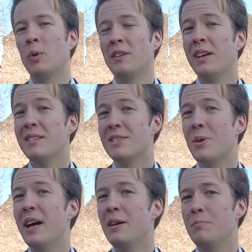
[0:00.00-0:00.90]
what tends
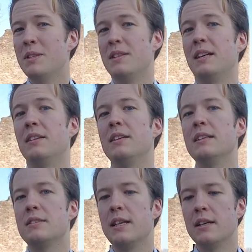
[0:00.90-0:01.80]
to happen then
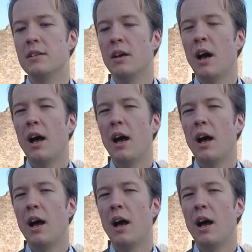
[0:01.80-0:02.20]
is that